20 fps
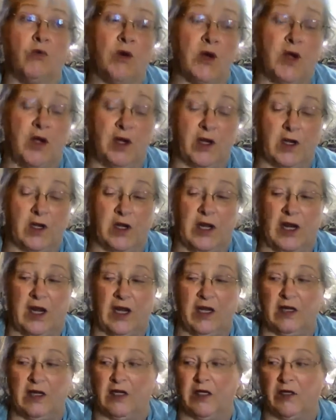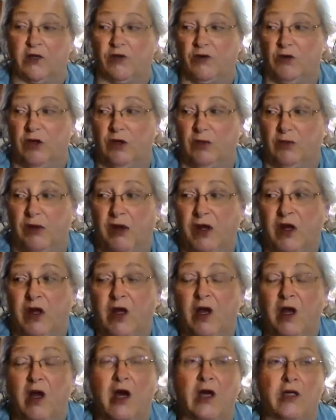that extreme
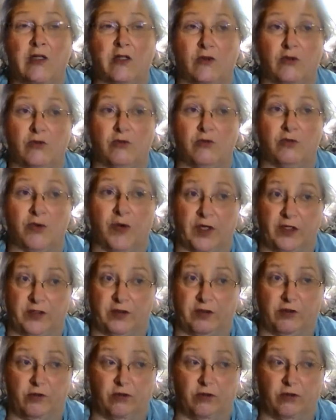hustle bustle.